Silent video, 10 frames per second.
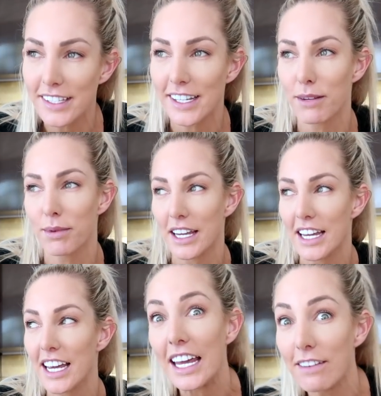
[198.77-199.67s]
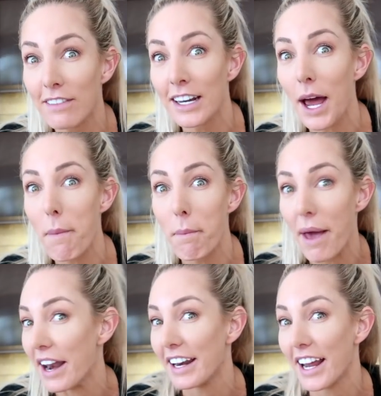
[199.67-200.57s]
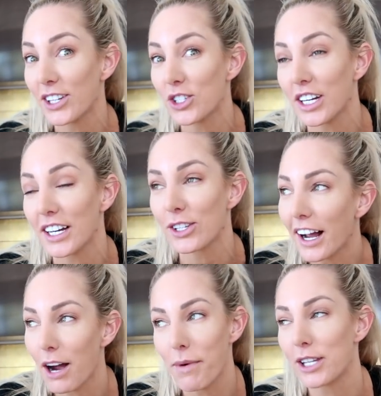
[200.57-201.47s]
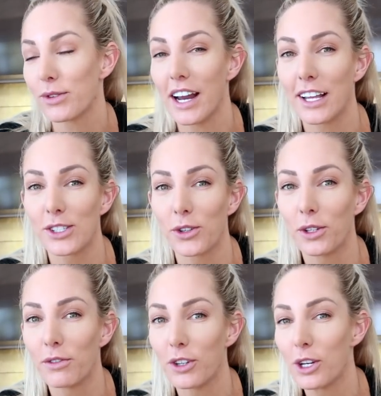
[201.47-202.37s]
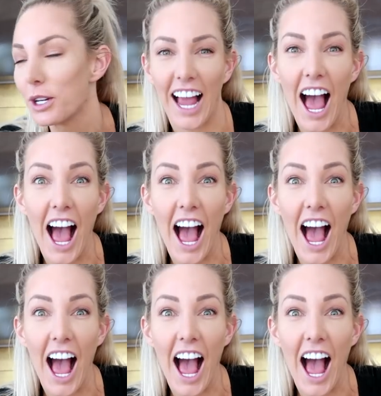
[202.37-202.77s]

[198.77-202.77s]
It's gonna be even better next year. I can't wait to announce to all of you.